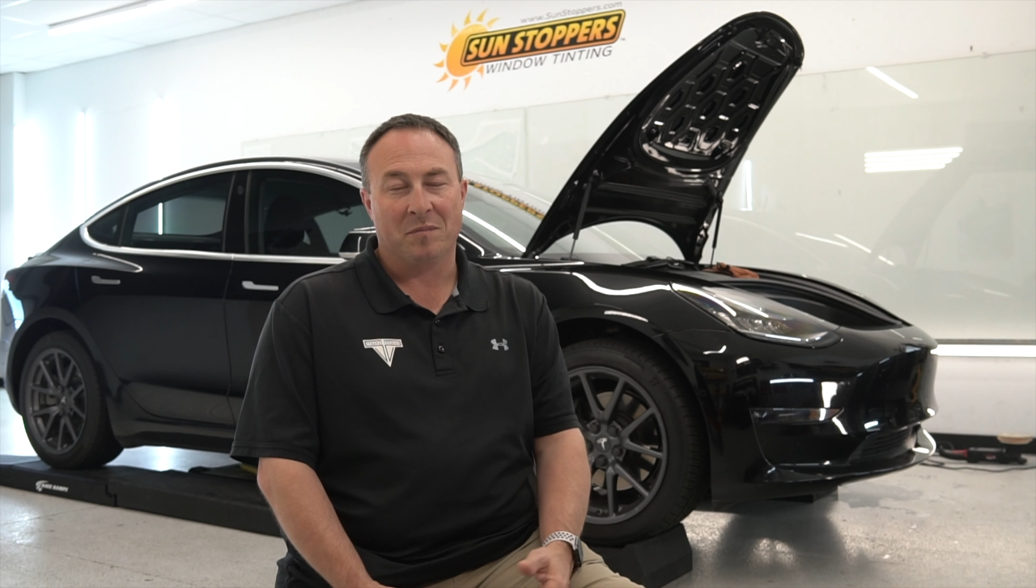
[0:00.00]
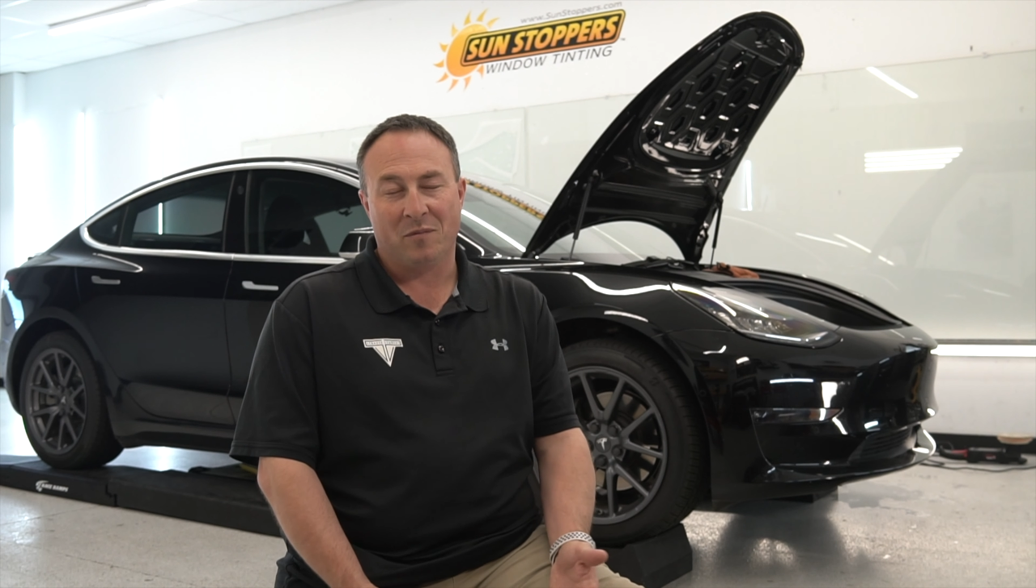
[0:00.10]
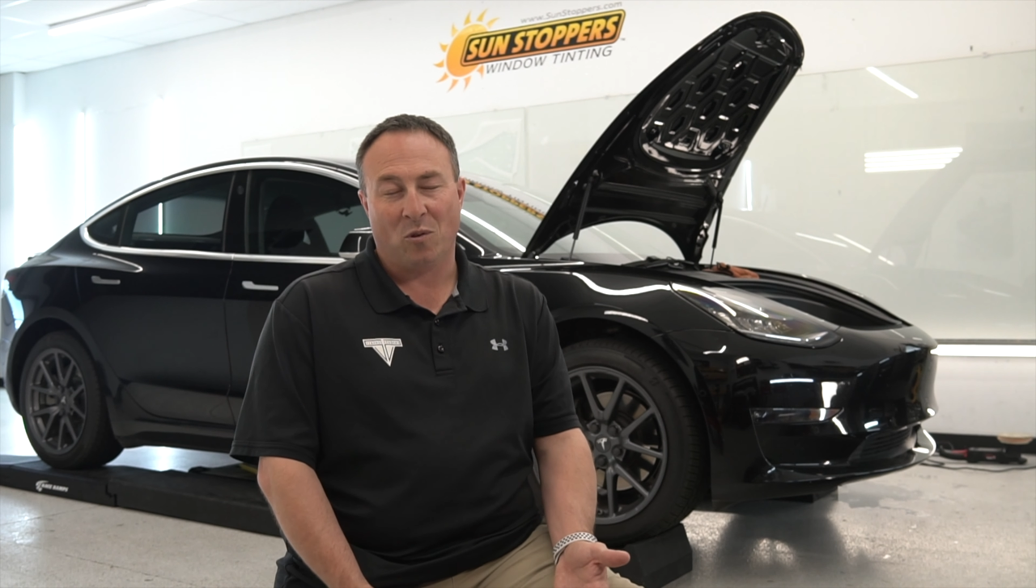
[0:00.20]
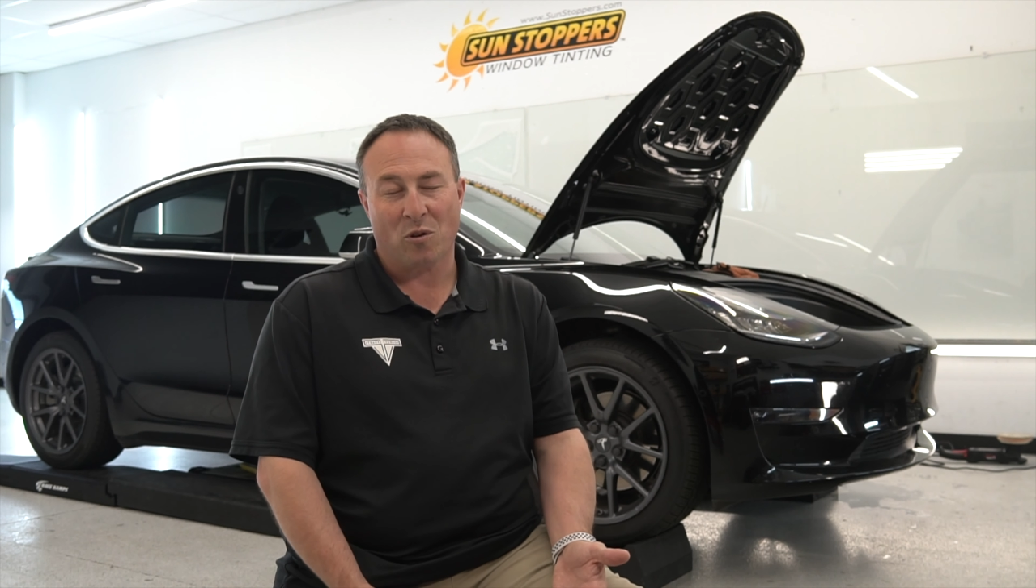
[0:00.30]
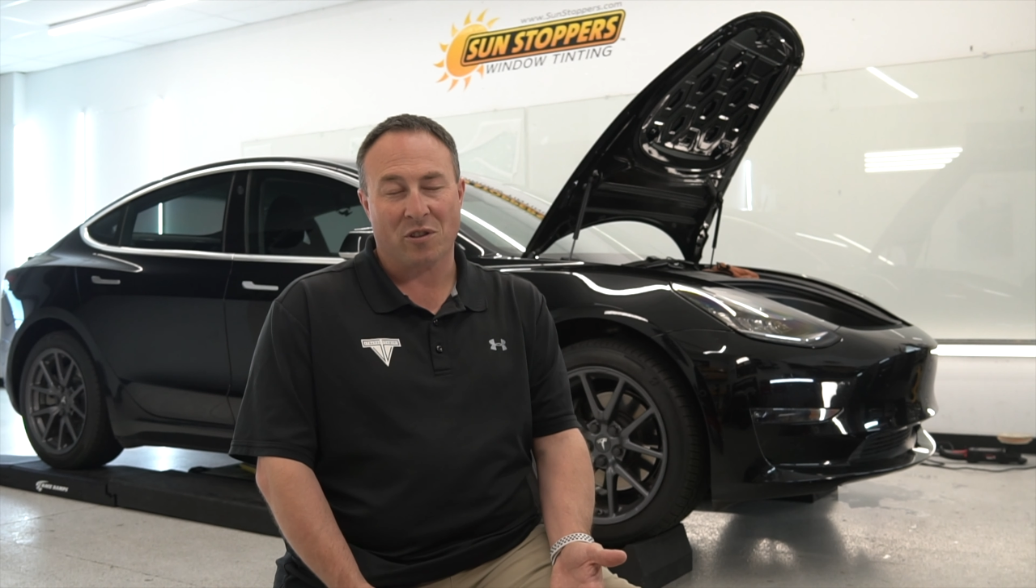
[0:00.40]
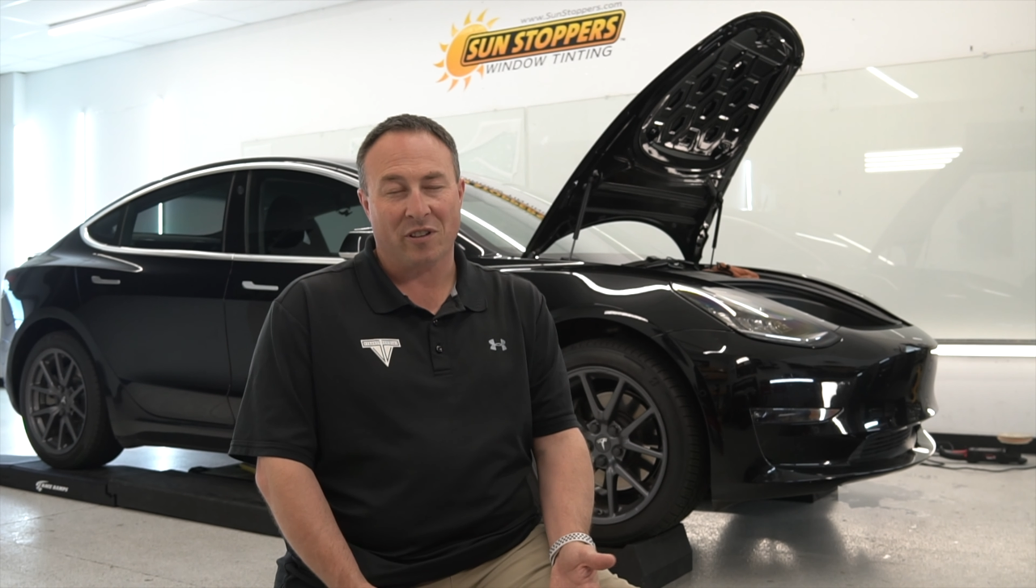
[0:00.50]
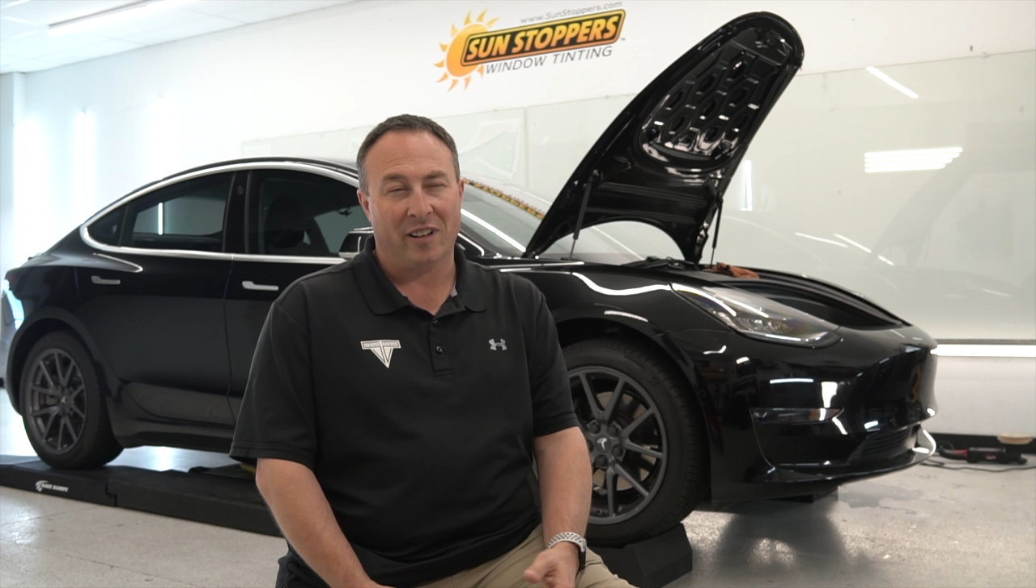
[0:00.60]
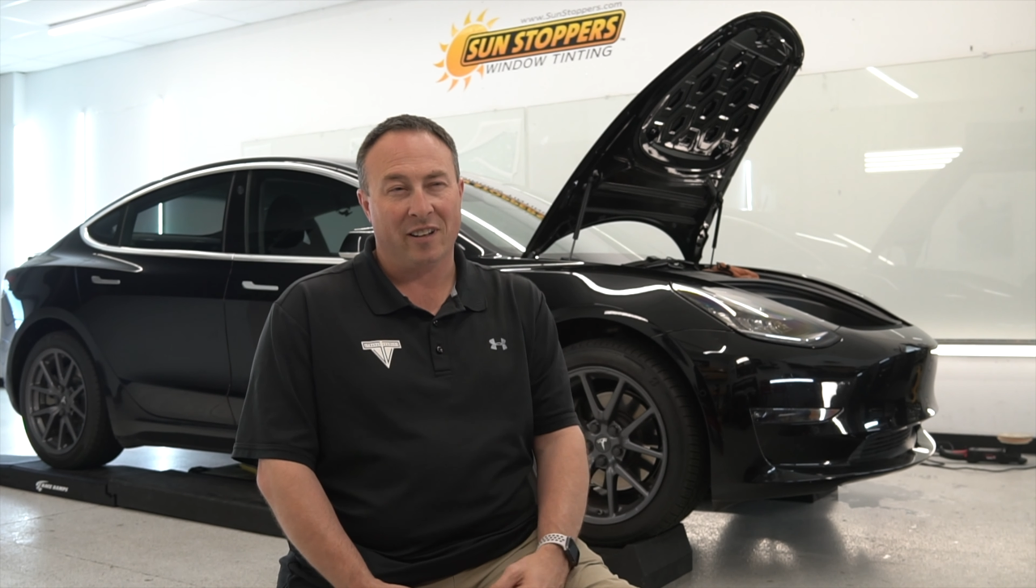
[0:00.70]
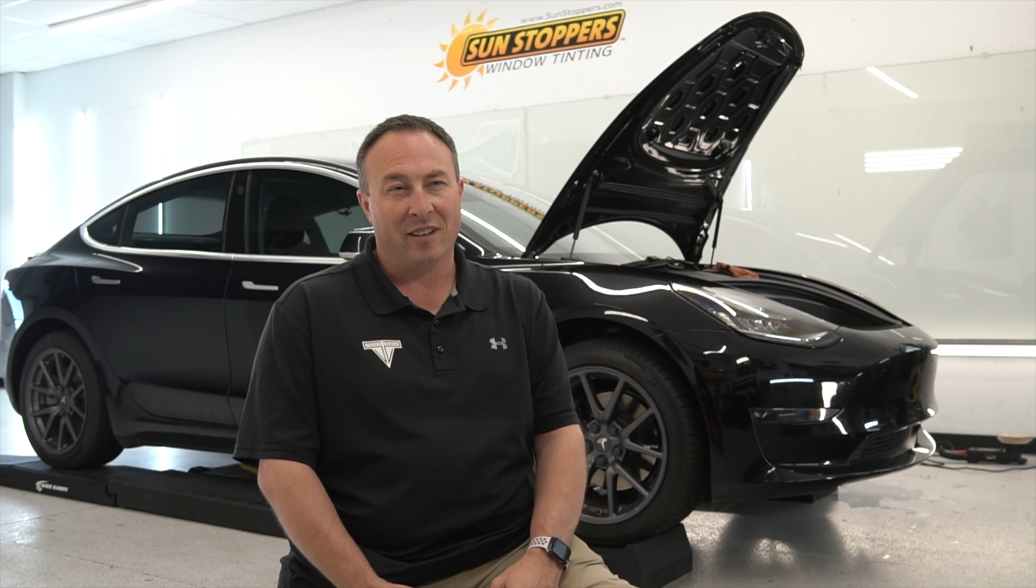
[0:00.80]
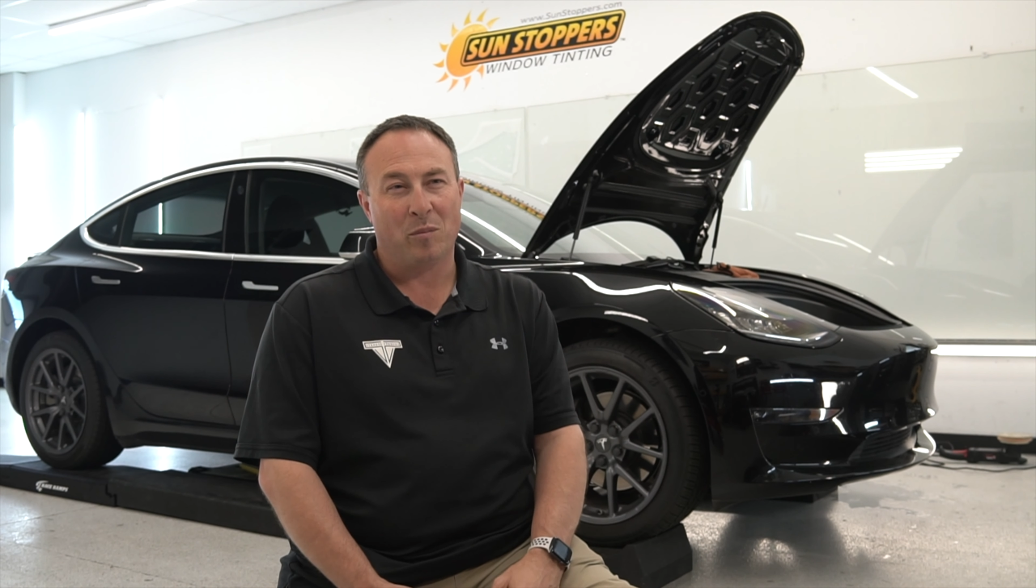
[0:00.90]

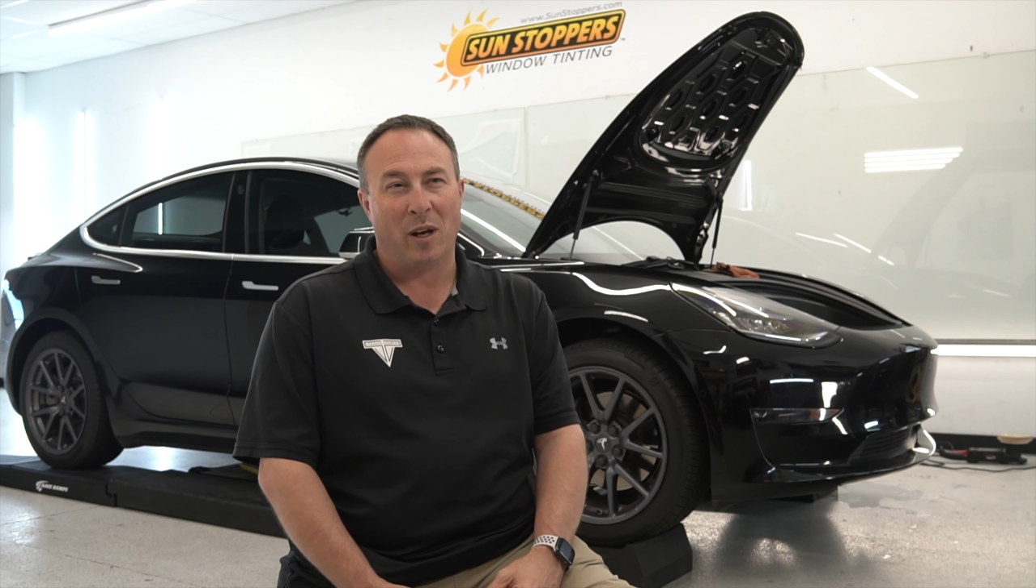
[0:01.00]
Fortunately, the